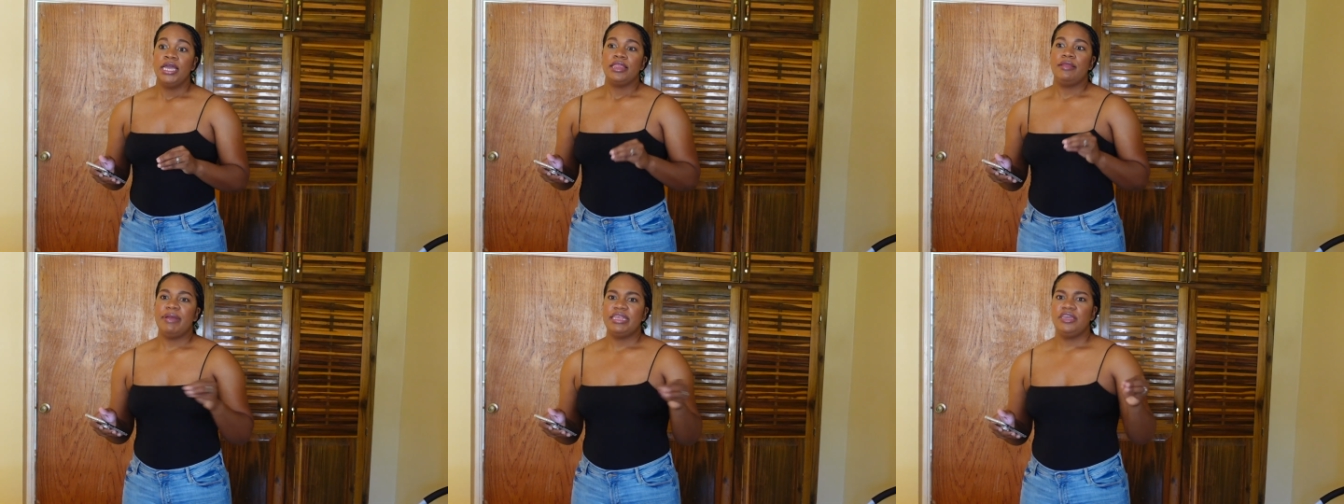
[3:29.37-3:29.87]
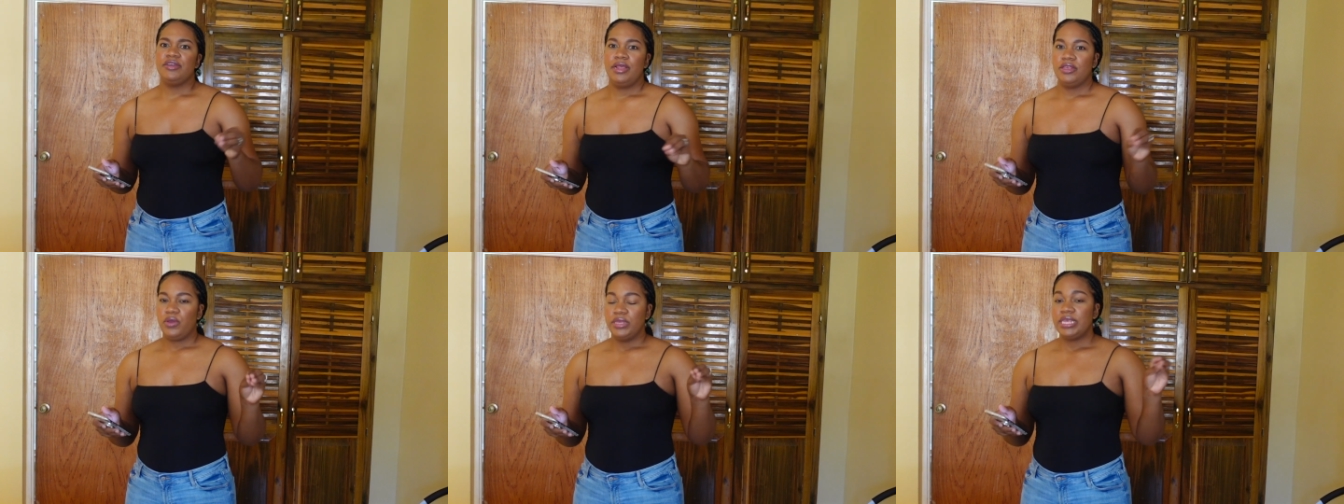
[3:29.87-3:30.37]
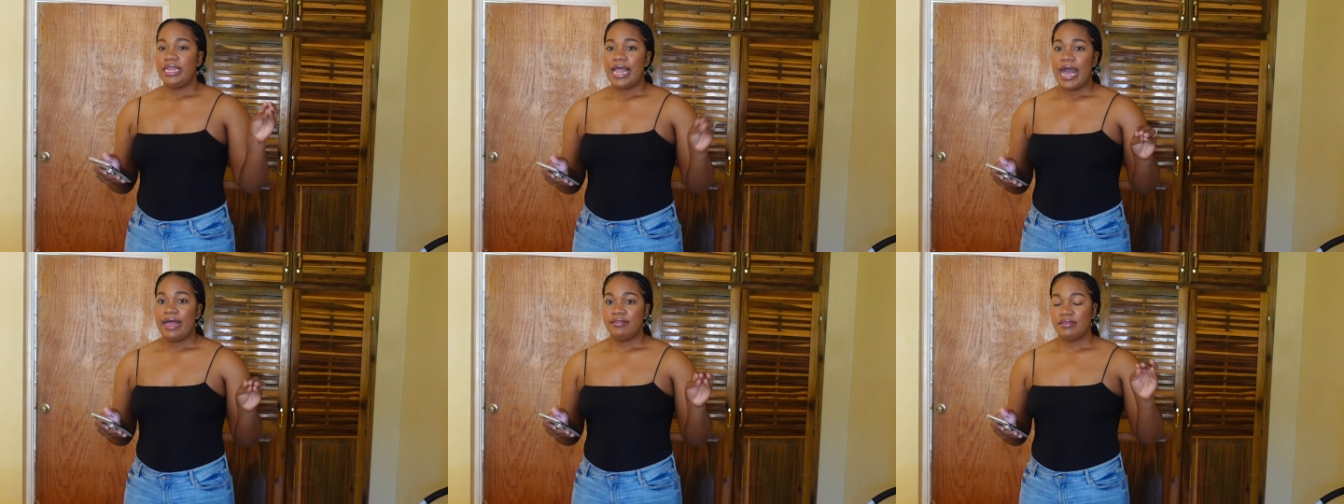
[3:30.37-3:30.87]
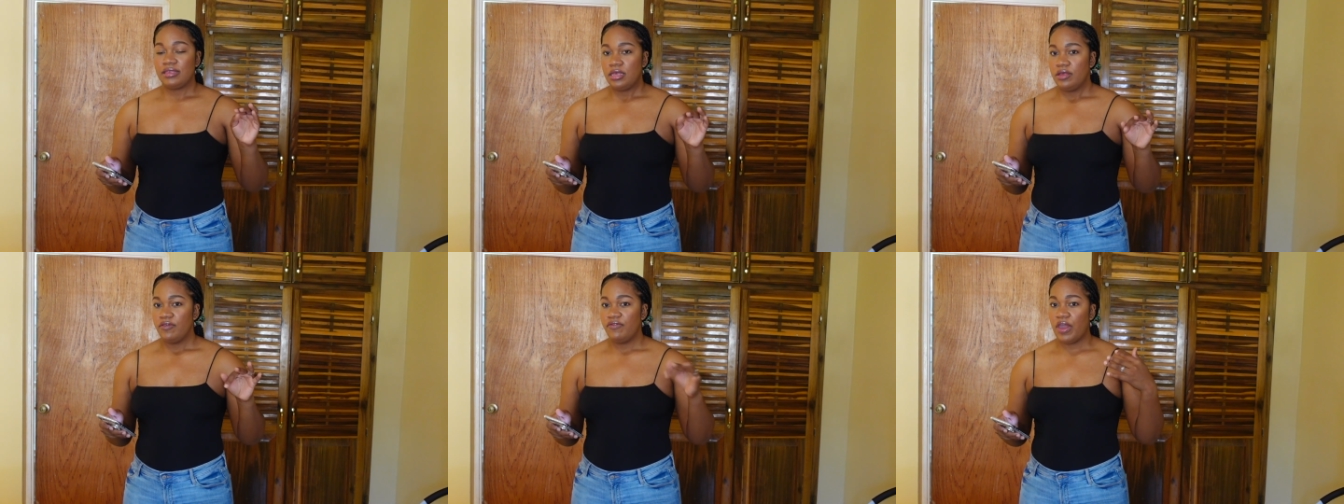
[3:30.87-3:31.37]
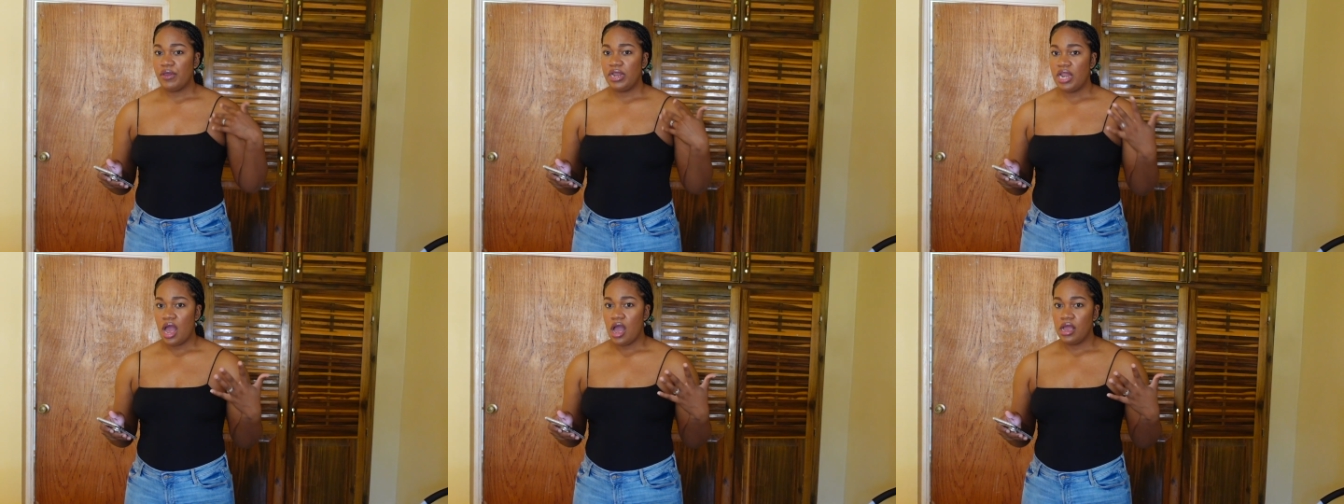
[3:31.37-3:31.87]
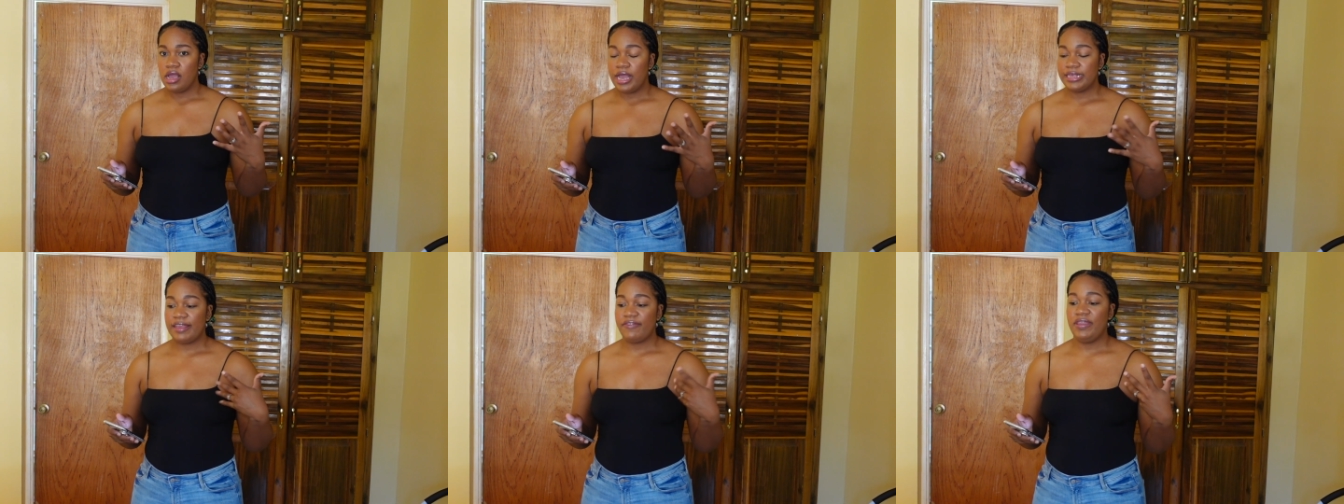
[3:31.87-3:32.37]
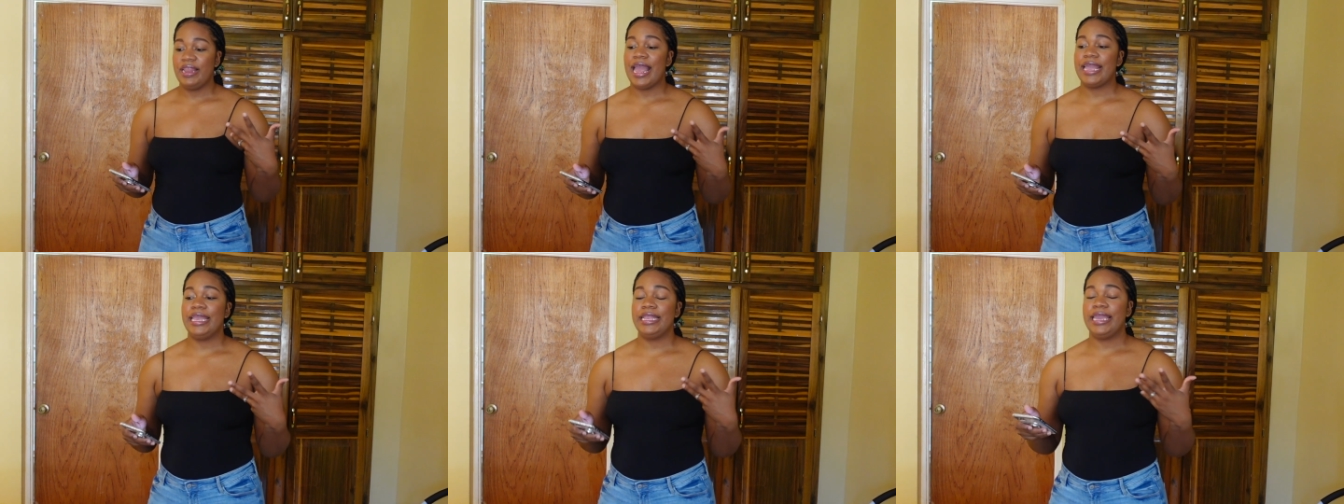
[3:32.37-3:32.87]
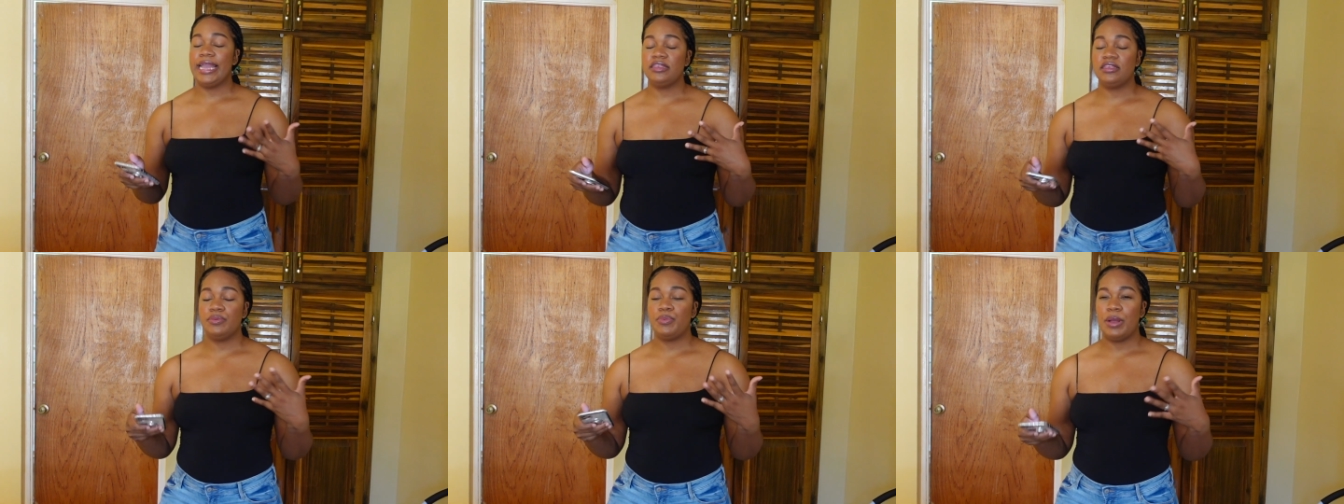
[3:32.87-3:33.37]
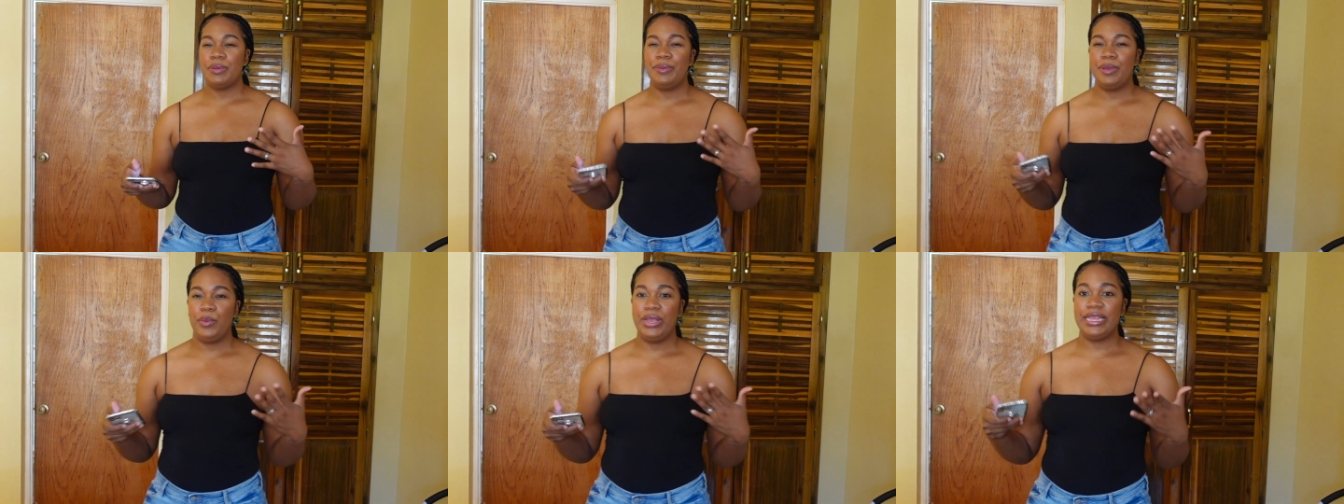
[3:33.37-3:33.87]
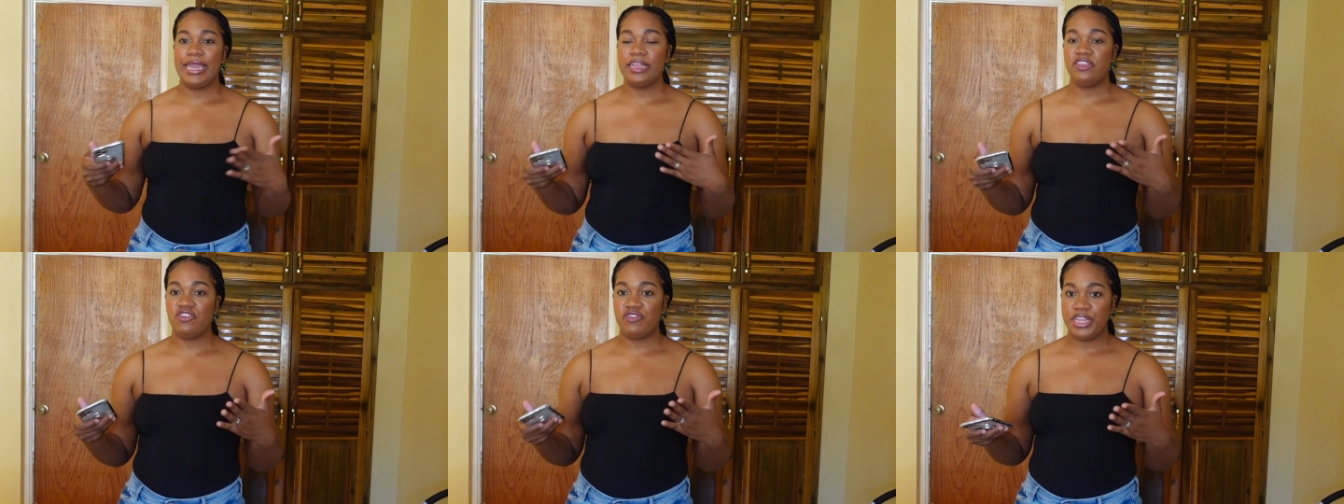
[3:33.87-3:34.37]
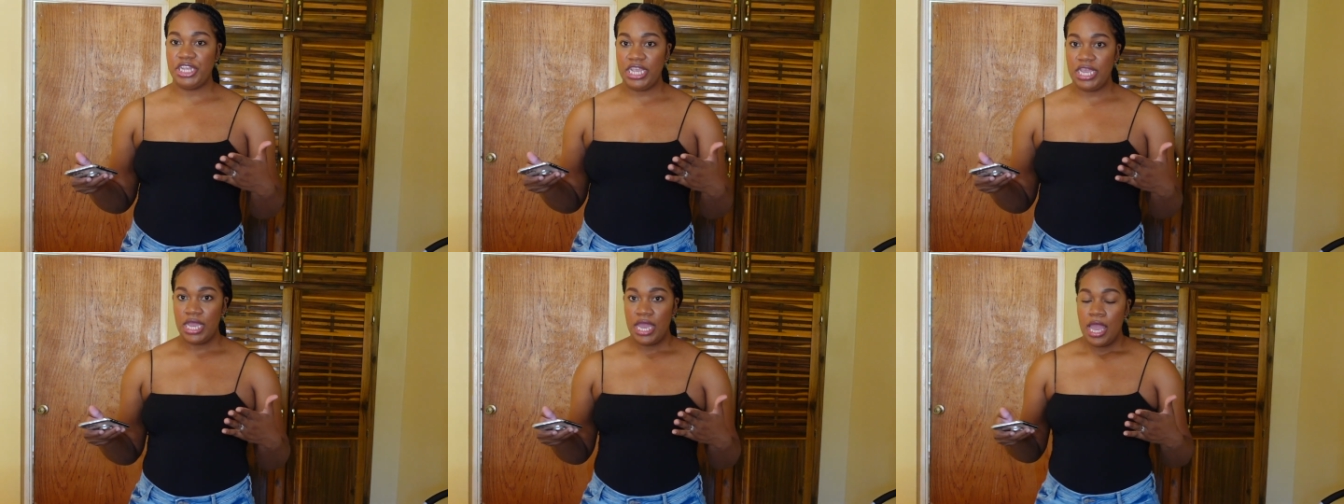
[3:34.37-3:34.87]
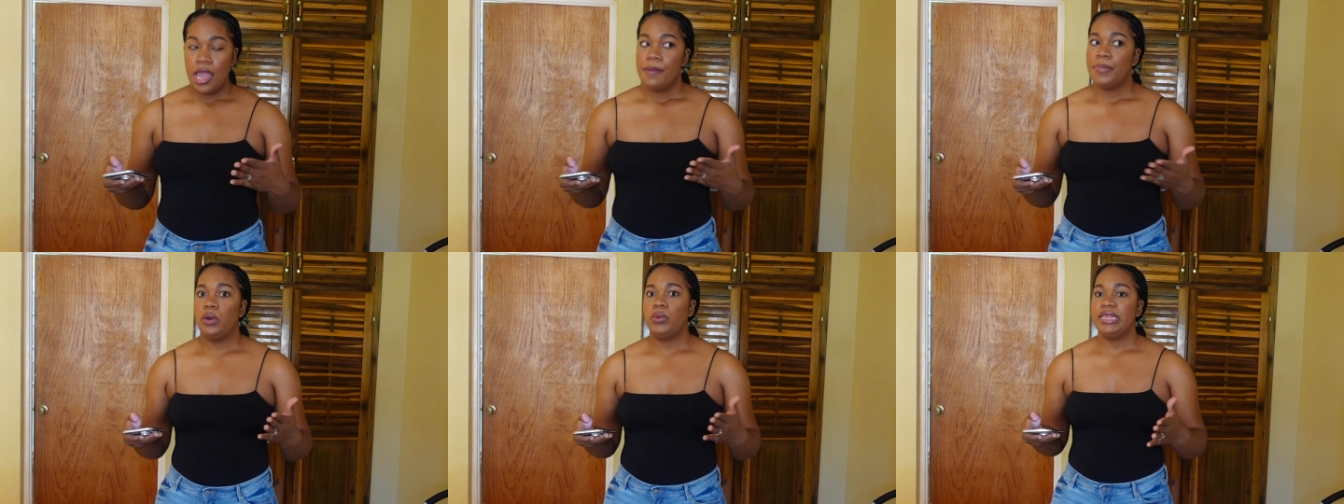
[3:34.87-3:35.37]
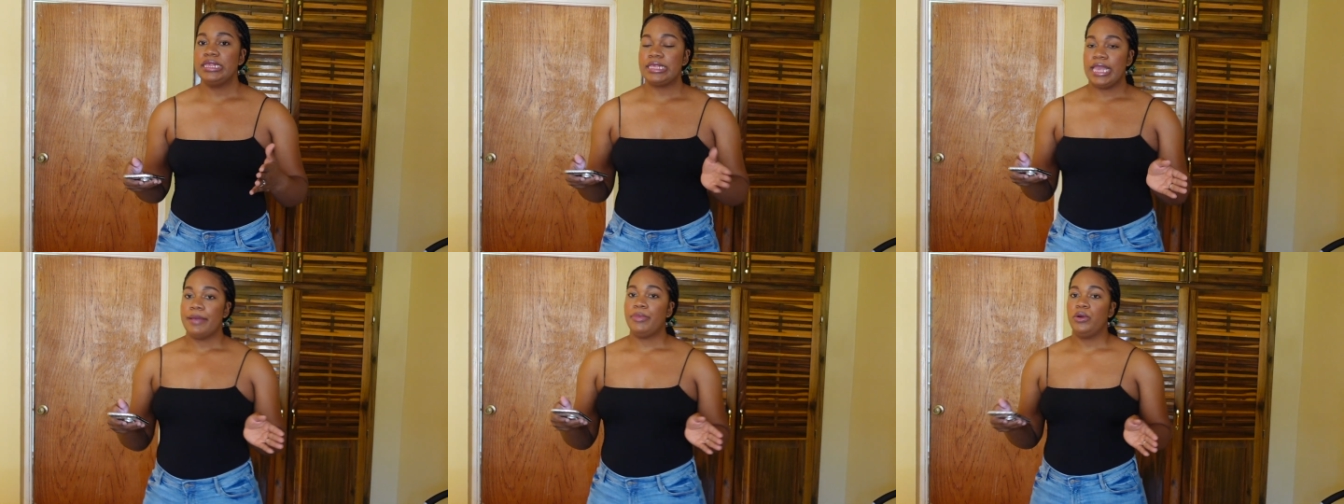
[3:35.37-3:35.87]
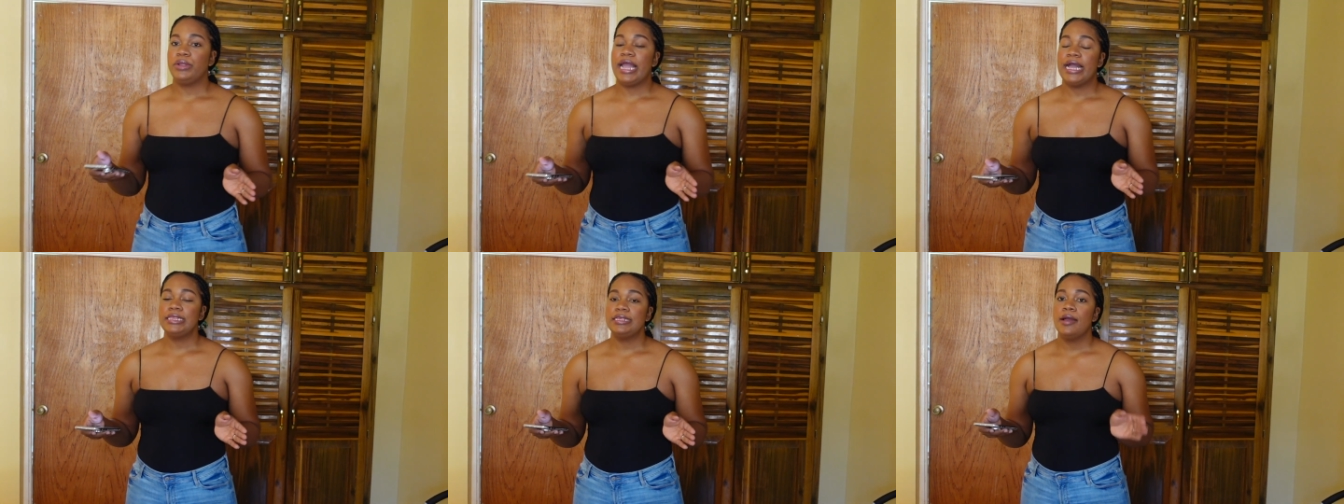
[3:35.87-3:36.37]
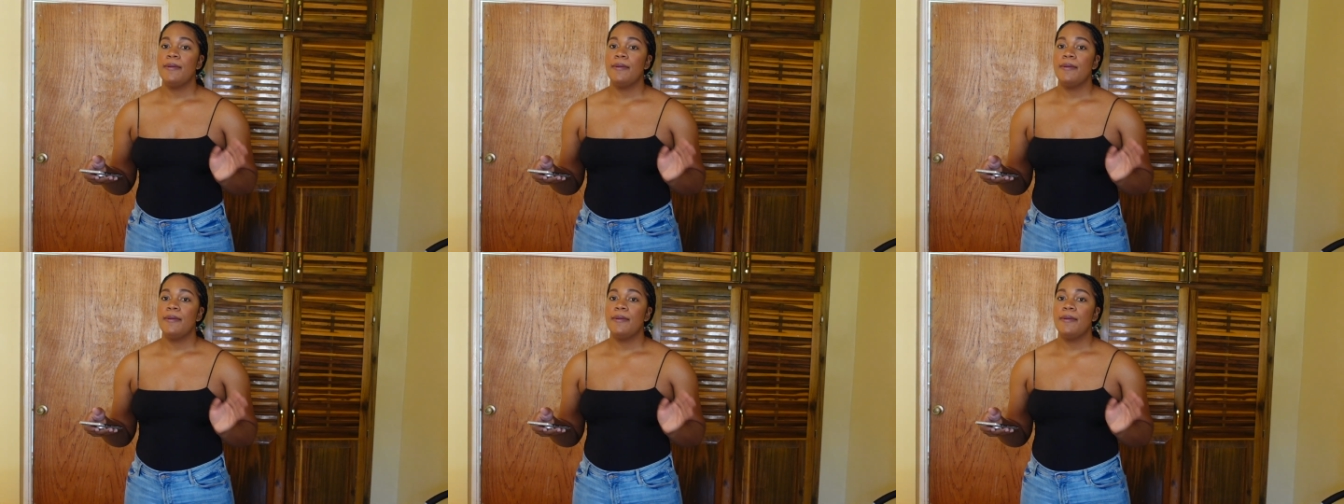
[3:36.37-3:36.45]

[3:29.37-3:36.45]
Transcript: the material is going to last very long because I feel like it gets probably will get stretchy but we'll see about that